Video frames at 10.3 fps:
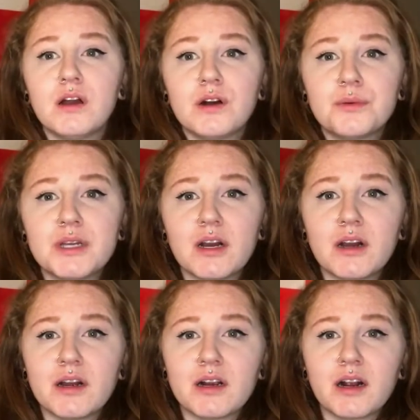We
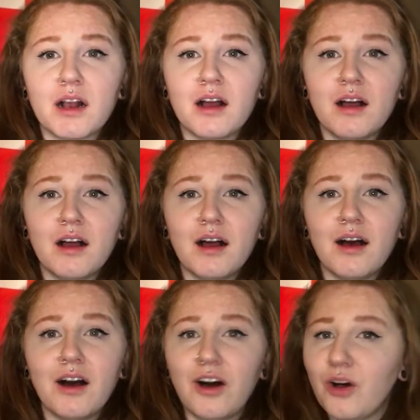are
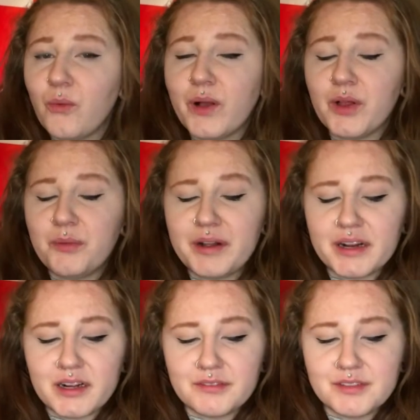all well aware
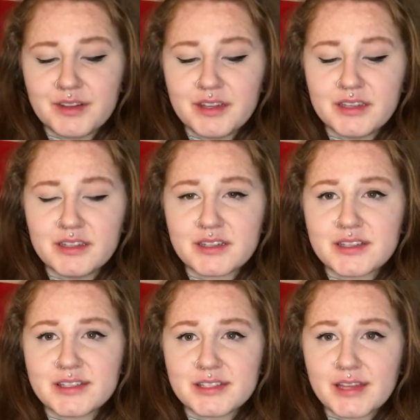of the
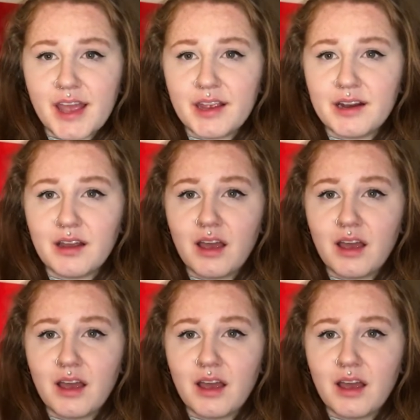state